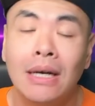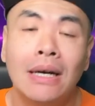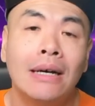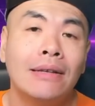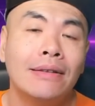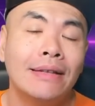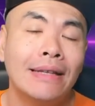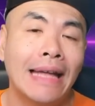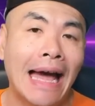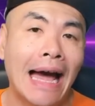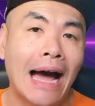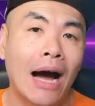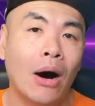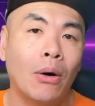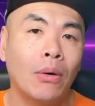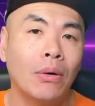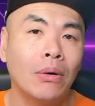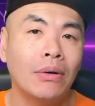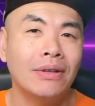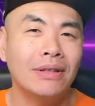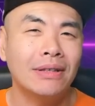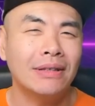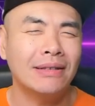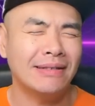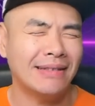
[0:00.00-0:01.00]
Now,
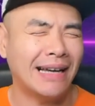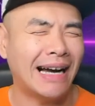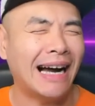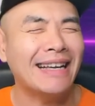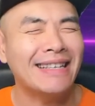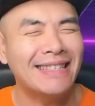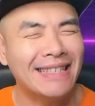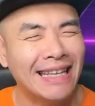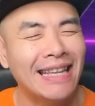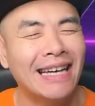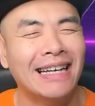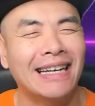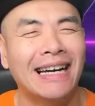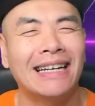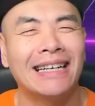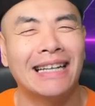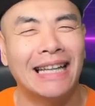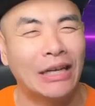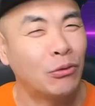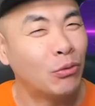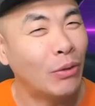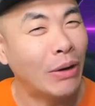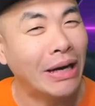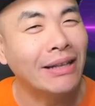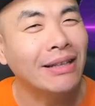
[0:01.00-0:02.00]
I say that kind of
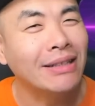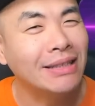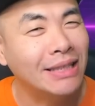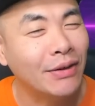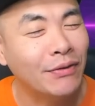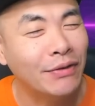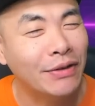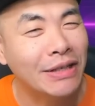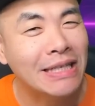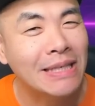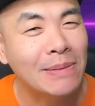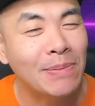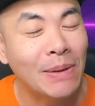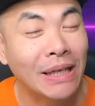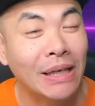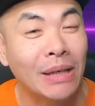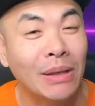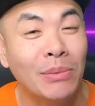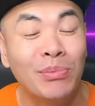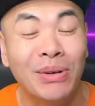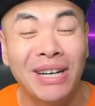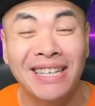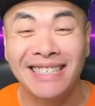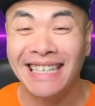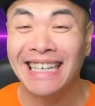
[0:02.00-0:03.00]
like relatively speaking
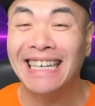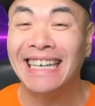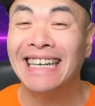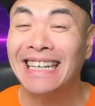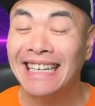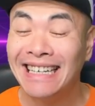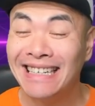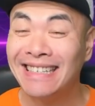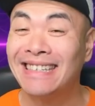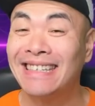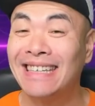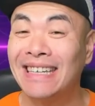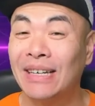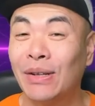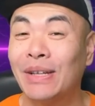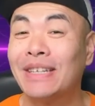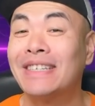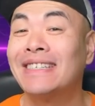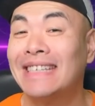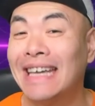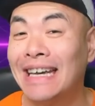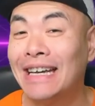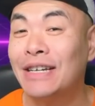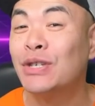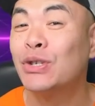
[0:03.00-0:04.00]
because it is still a
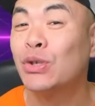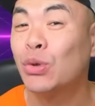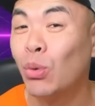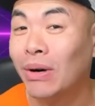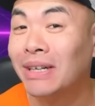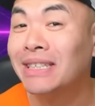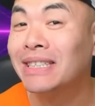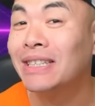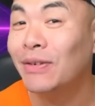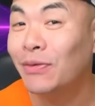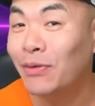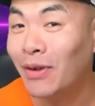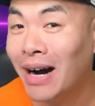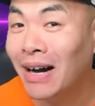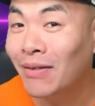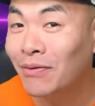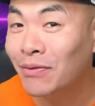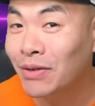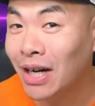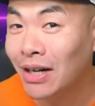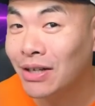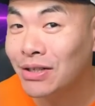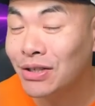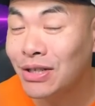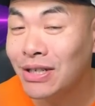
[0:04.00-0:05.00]
stage 25
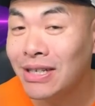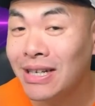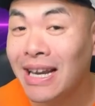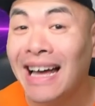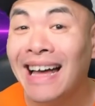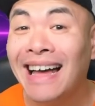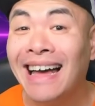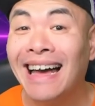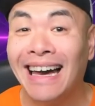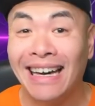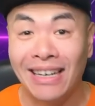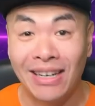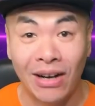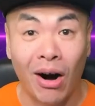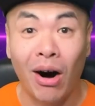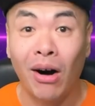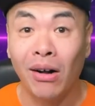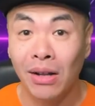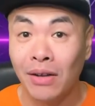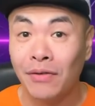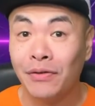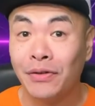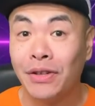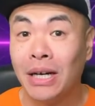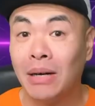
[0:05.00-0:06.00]
dungeon and all
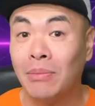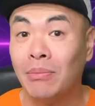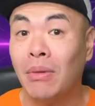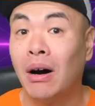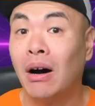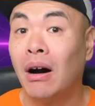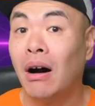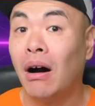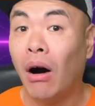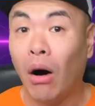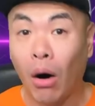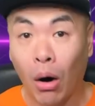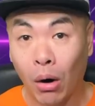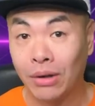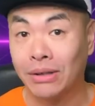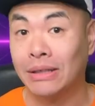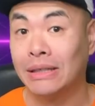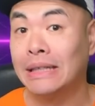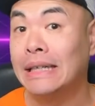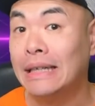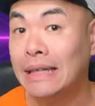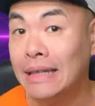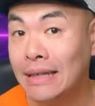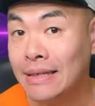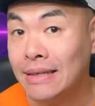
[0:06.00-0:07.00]
of them aren't
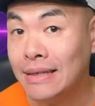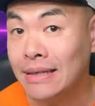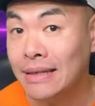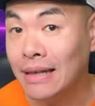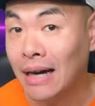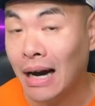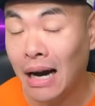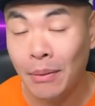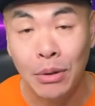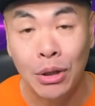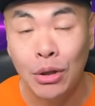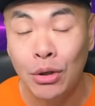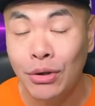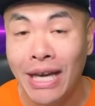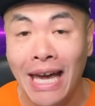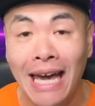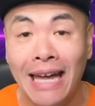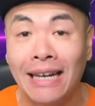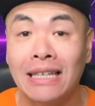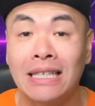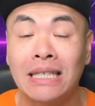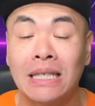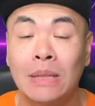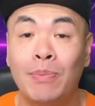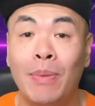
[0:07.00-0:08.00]
easy. I mean, you can't
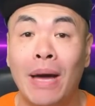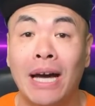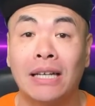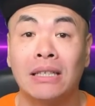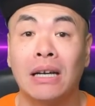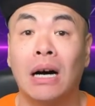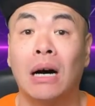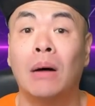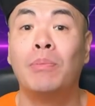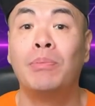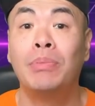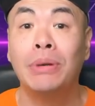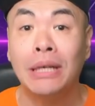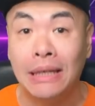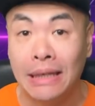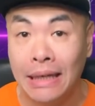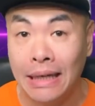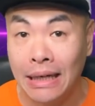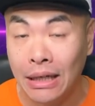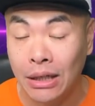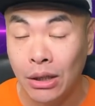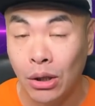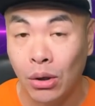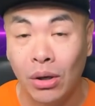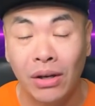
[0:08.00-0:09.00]
expect a
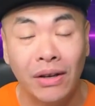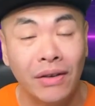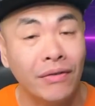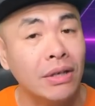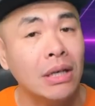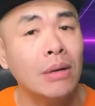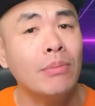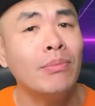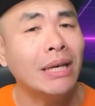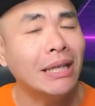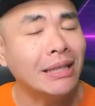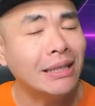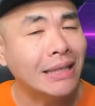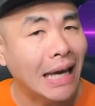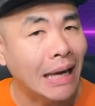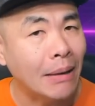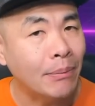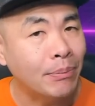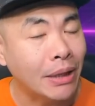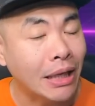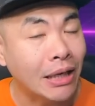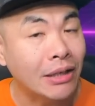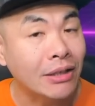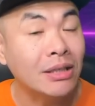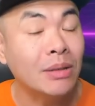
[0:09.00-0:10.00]
beginner or even a mid-game
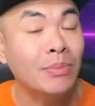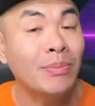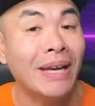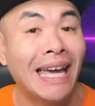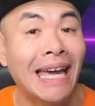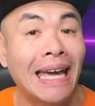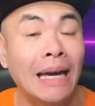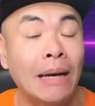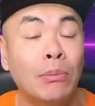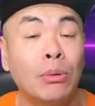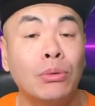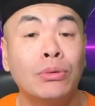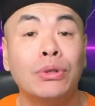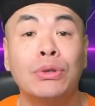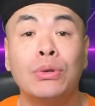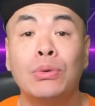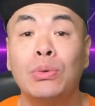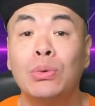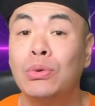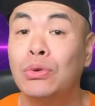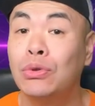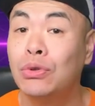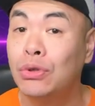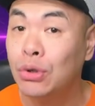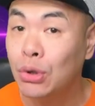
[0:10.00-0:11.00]
player to be able to
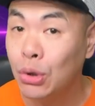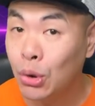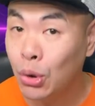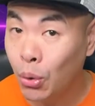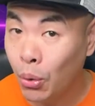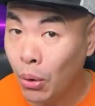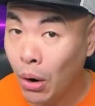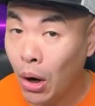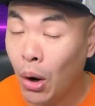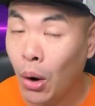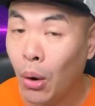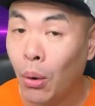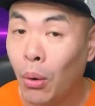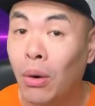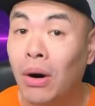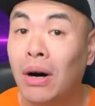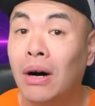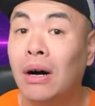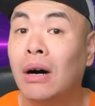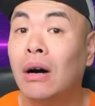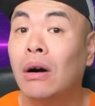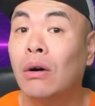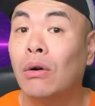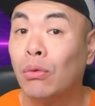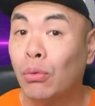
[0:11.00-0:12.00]
duo
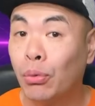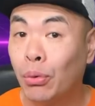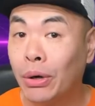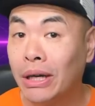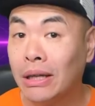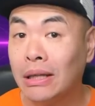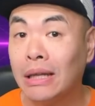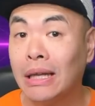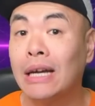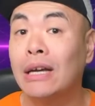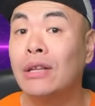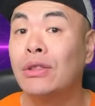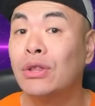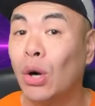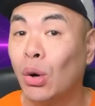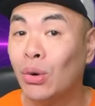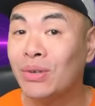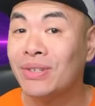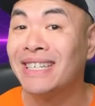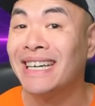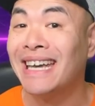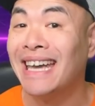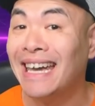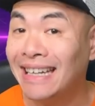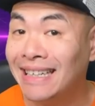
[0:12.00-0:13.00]
really
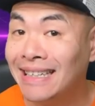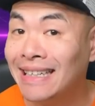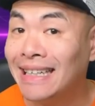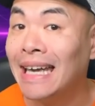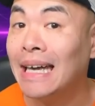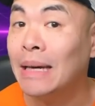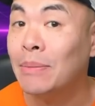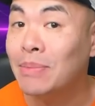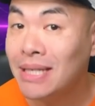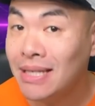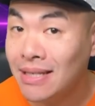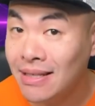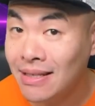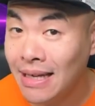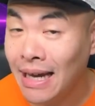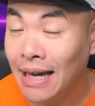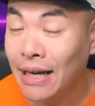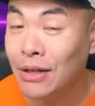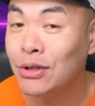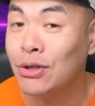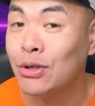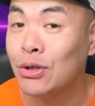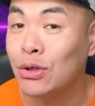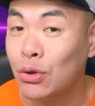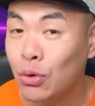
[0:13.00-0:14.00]
those end game
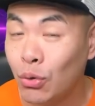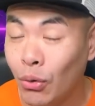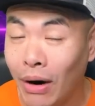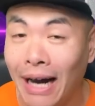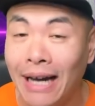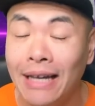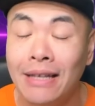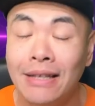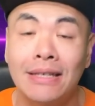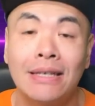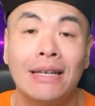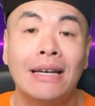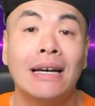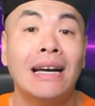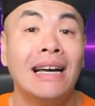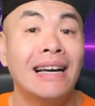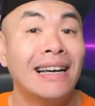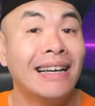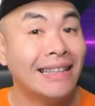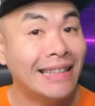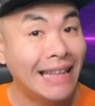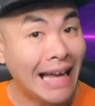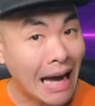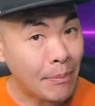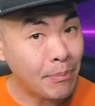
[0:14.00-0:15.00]
stages, right?
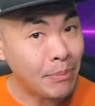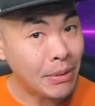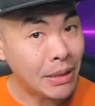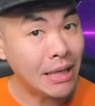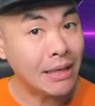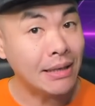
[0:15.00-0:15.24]
That being